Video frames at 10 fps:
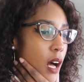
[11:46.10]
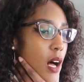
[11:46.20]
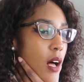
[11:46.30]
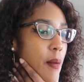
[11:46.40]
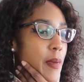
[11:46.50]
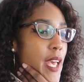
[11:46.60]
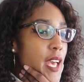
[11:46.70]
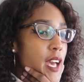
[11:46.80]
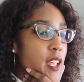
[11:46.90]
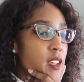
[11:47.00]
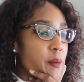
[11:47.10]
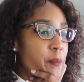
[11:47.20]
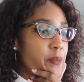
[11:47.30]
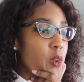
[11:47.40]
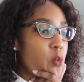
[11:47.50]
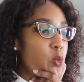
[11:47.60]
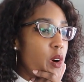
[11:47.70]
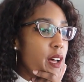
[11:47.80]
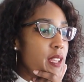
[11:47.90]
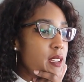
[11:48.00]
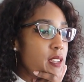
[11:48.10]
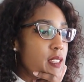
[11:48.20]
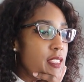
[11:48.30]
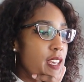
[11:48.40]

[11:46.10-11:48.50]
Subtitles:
And one